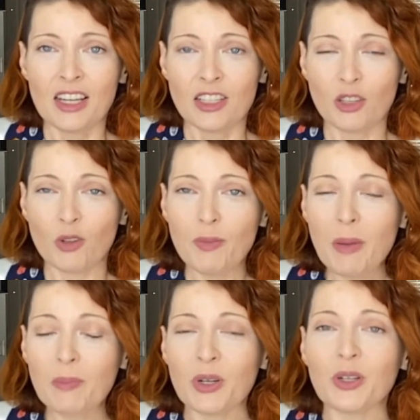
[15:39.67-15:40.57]
So
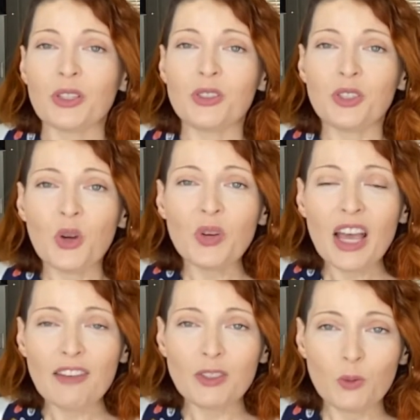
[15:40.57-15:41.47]
remember, you don't
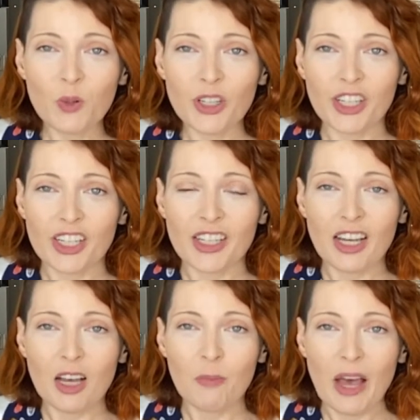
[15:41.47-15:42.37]
have to worry
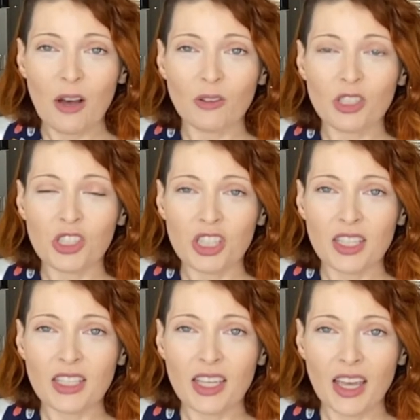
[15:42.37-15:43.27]
about the
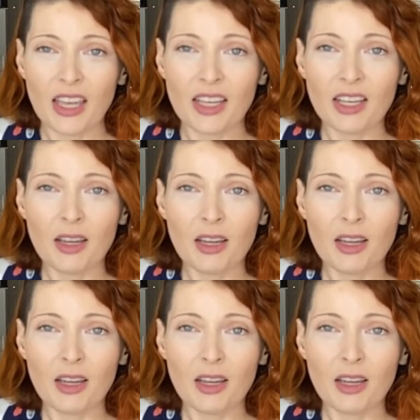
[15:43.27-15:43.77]
cheesecake